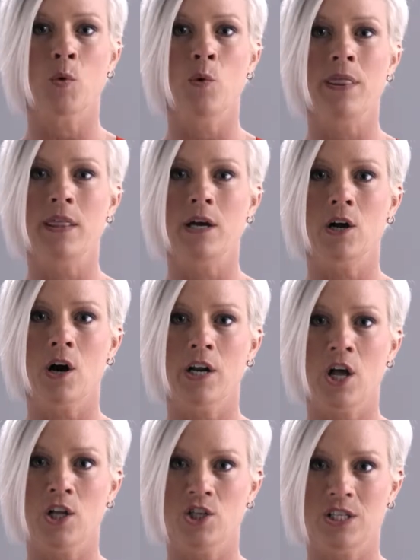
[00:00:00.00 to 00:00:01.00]
When the
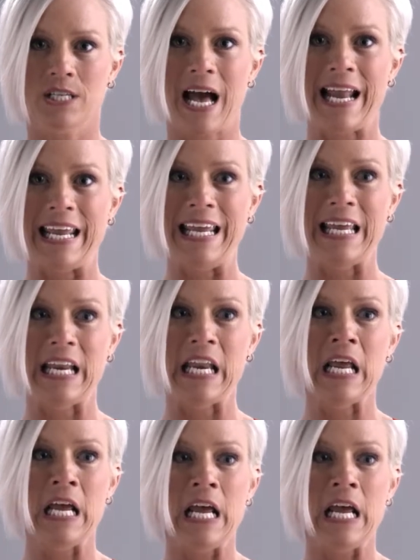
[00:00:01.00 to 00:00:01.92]
cardiologist got in,